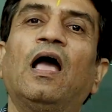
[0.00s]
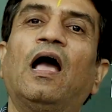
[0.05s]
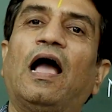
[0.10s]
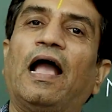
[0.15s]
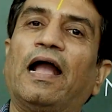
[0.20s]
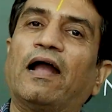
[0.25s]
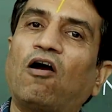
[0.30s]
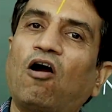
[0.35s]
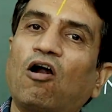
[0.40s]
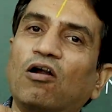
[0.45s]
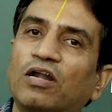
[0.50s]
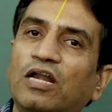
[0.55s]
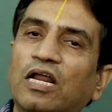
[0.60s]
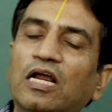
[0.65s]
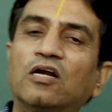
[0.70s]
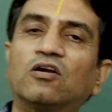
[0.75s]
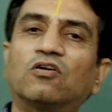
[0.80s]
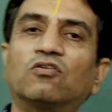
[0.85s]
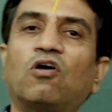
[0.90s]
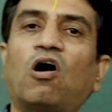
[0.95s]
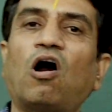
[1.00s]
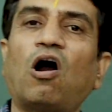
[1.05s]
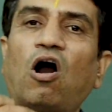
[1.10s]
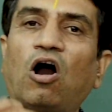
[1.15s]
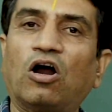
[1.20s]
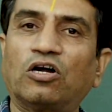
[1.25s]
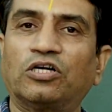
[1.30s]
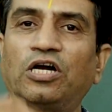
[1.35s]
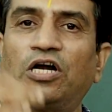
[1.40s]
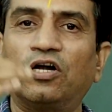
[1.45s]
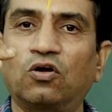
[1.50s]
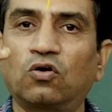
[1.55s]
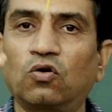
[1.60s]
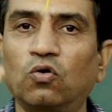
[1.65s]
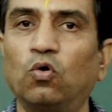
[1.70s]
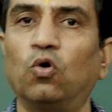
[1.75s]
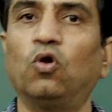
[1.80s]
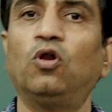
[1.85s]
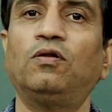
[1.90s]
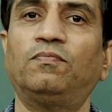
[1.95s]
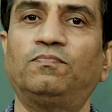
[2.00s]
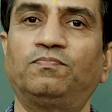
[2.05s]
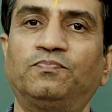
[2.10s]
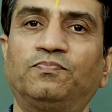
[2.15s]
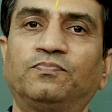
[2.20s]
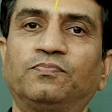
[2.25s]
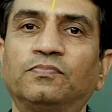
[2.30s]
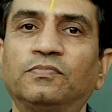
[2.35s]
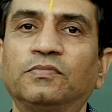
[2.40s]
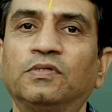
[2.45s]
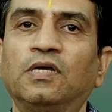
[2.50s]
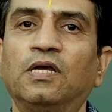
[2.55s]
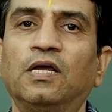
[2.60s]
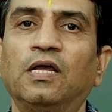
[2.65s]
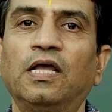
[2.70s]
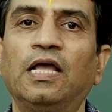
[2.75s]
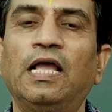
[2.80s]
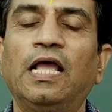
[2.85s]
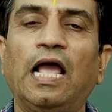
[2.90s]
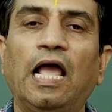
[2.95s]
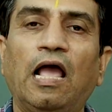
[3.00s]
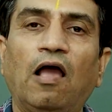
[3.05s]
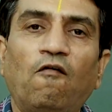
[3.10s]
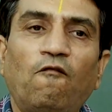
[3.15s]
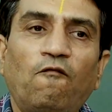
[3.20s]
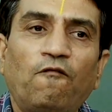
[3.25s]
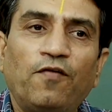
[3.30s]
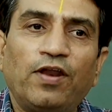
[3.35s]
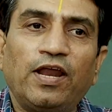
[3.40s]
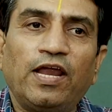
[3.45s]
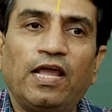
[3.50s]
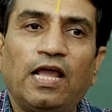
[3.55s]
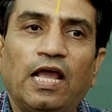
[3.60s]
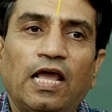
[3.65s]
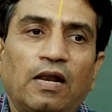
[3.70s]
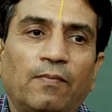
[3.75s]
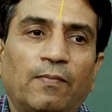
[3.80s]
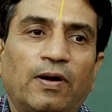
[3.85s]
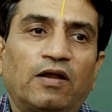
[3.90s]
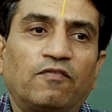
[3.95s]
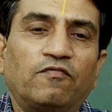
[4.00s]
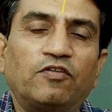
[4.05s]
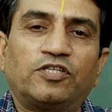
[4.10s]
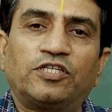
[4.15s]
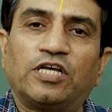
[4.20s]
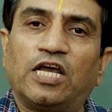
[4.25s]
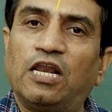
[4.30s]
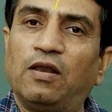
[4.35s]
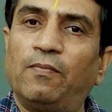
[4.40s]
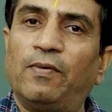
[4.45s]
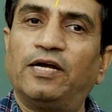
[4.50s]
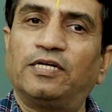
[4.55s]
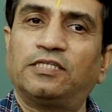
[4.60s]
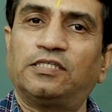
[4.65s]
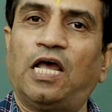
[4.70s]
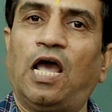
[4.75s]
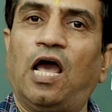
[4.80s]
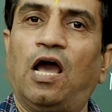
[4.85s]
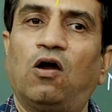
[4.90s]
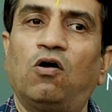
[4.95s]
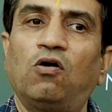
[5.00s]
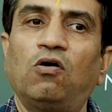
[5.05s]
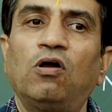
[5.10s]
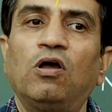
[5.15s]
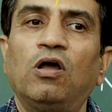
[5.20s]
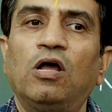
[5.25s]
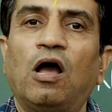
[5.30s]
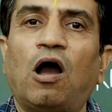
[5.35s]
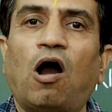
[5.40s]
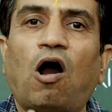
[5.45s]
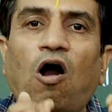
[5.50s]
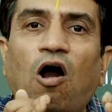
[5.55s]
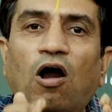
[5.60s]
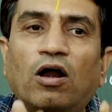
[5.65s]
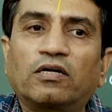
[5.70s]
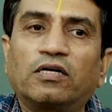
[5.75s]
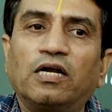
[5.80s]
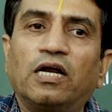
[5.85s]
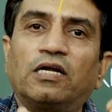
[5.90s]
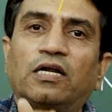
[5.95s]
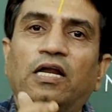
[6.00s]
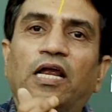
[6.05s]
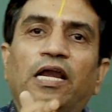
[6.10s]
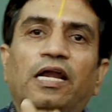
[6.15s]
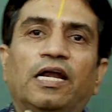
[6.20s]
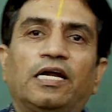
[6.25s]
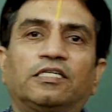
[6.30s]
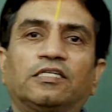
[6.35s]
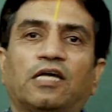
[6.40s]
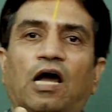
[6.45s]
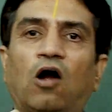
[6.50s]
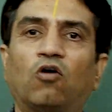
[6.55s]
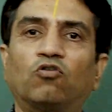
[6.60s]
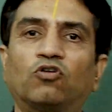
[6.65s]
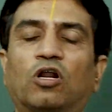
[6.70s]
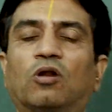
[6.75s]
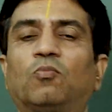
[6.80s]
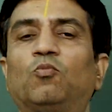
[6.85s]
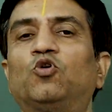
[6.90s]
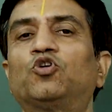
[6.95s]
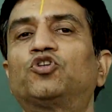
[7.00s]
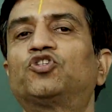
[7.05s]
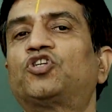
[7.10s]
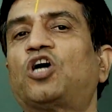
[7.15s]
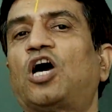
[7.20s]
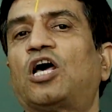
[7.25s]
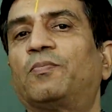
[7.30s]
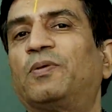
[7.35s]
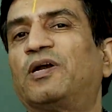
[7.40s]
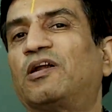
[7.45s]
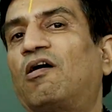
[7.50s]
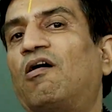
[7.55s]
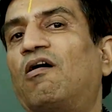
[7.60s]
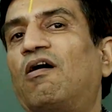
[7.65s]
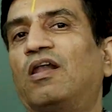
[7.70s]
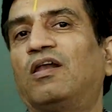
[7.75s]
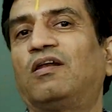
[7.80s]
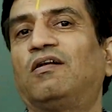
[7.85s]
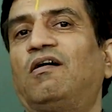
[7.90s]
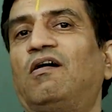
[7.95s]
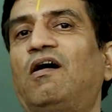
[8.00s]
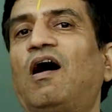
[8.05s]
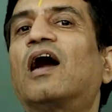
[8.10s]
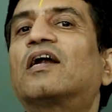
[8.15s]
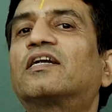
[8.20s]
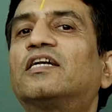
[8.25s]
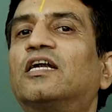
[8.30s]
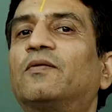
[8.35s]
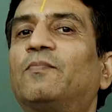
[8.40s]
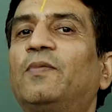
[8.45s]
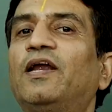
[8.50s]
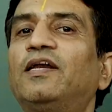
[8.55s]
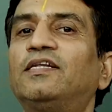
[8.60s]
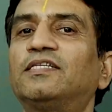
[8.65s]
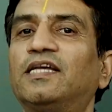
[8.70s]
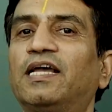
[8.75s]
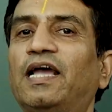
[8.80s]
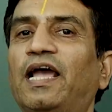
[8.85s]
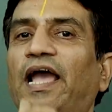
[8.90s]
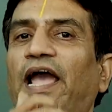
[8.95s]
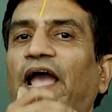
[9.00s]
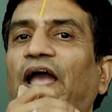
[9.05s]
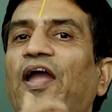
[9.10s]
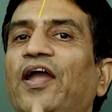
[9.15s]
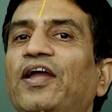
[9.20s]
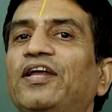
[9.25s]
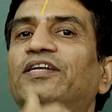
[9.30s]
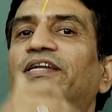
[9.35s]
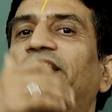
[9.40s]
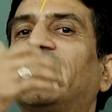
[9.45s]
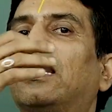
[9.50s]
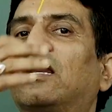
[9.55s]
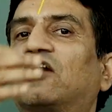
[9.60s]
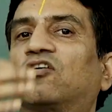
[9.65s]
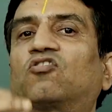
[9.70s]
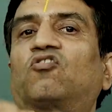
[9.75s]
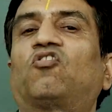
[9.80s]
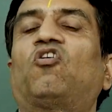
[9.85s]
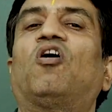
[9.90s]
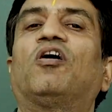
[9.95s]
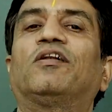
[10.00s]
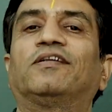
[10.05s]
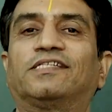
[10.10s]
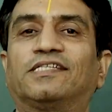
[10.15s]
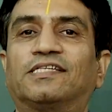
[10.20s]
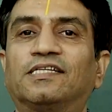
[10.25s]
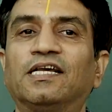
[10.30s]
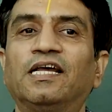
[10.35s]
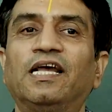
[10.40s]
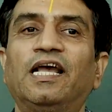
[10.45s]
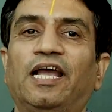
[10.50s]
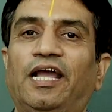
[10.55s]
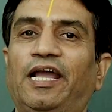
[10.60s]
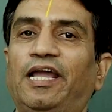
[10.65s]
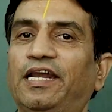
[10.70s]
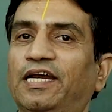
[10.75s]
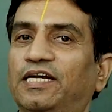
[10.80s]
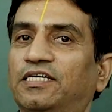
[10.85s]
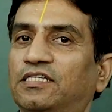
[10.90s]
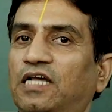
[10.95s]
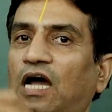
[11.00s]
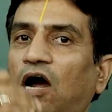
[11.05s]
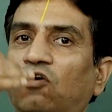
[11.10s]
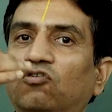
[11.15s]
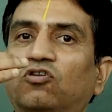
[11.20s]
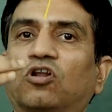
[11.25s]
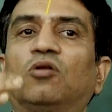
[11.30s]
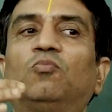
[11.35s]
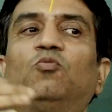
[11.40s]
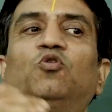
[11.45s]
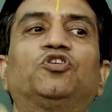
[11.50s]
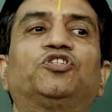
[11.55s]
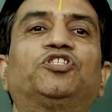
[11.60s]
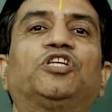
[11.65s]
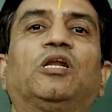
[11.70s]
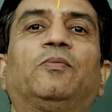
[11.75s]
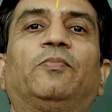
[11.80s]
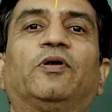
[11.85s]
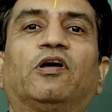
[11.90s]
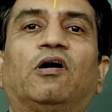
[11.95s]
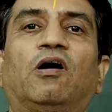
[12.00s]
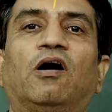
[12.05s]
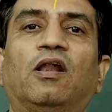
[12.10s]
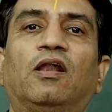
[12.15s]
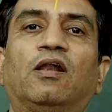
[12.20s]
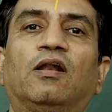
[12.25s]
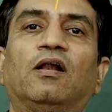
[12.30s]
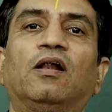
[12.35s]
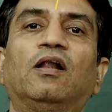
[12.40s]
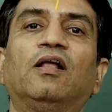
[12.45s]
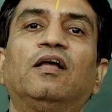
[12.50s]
according to the octet rule, every element, which elements have octet in its outermost orbital. Octet means 8 electrons in its outermost orbital.